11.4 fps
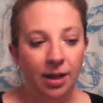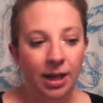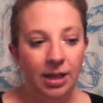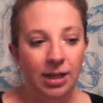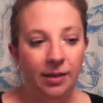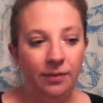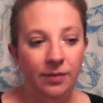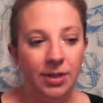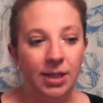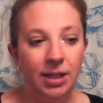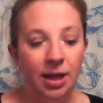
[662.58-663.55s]
I've
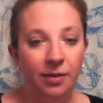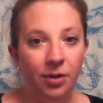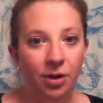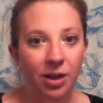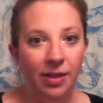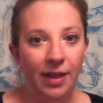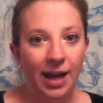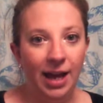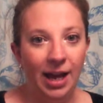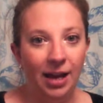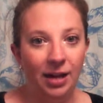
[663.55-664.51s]
discovered
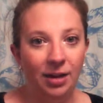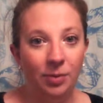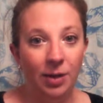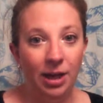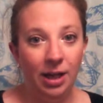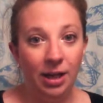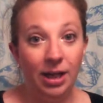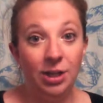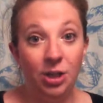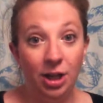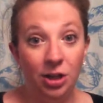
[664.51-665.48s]
that when I
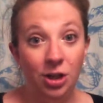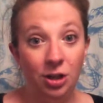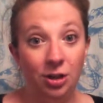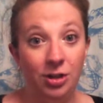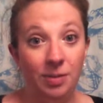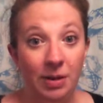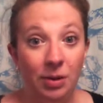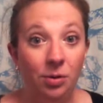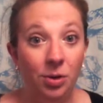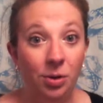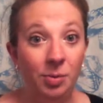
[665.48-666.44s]
talked to the nurse at my
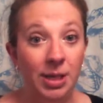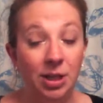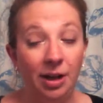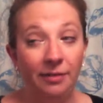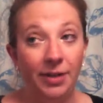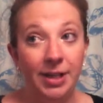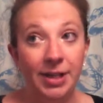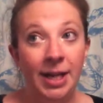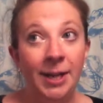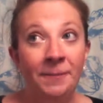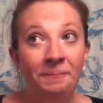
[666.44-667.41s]
old OB's office,
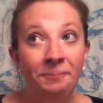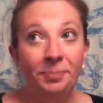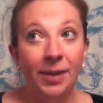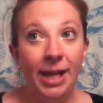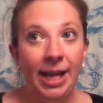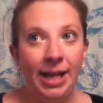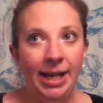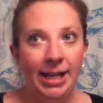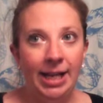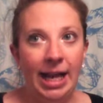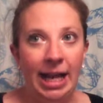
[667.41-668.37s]
and
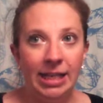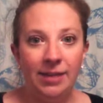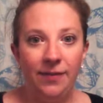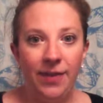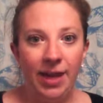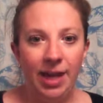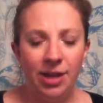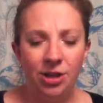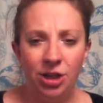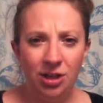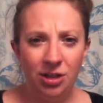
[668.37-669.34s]
I asked if they
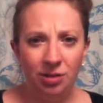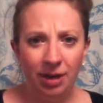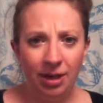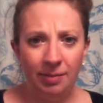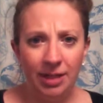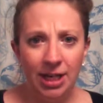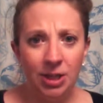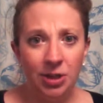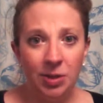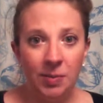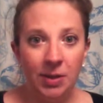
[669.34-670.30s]
had changed the
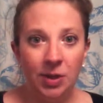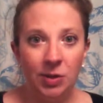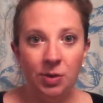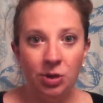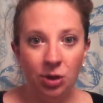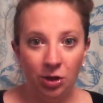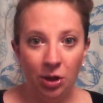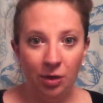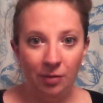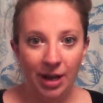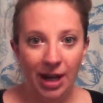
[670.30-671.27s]
recommendations, because when I took the
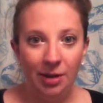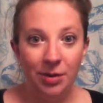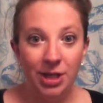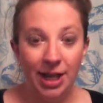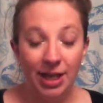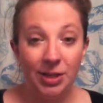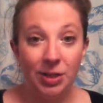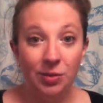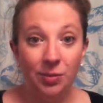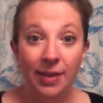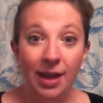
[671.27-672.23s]
3 hour
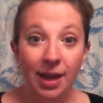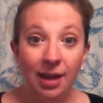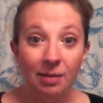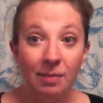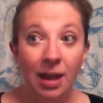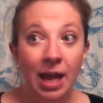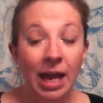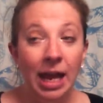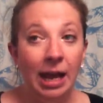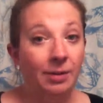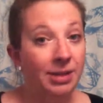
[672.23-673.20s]
test with him,
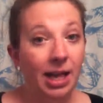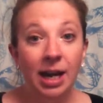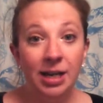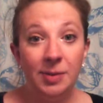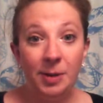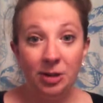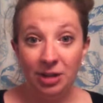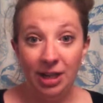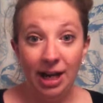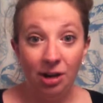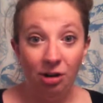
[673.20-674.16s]
I was not on a special
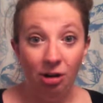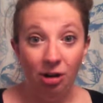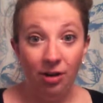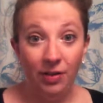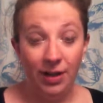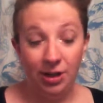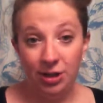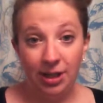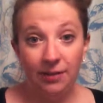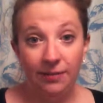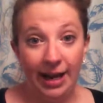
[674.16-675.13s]
diet at all. I just
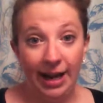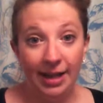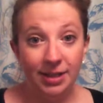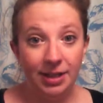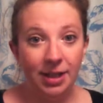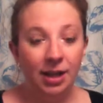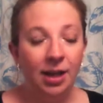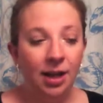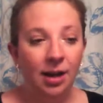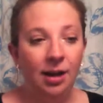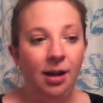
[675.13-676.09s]
had to fast
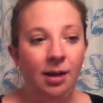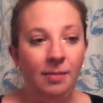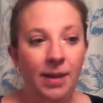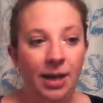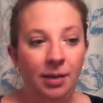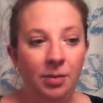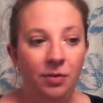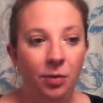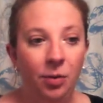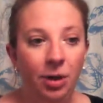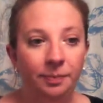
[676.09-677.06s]
the night
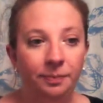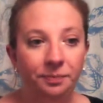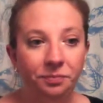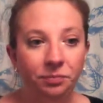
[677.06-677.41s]
before,